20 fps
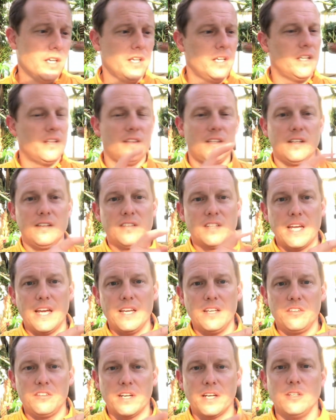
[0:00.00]
In this
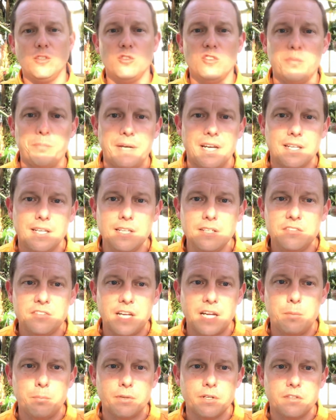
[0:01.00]
case, I use Pecky
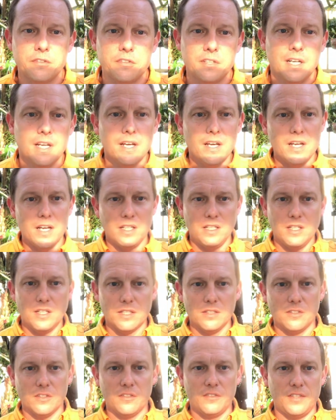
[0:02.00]
cypress, and you
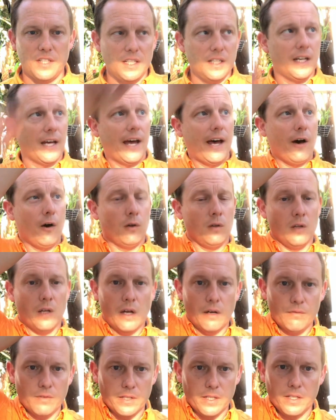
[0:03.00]
can just see how
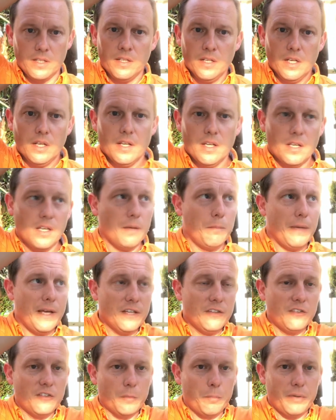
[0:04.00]
lovely it
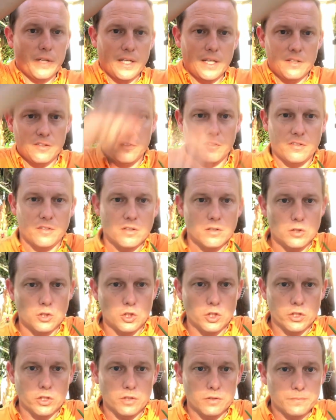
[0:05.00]
makes the plants
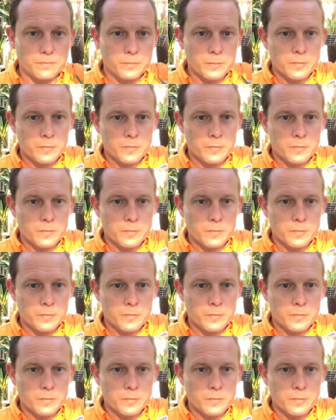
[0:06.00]
look,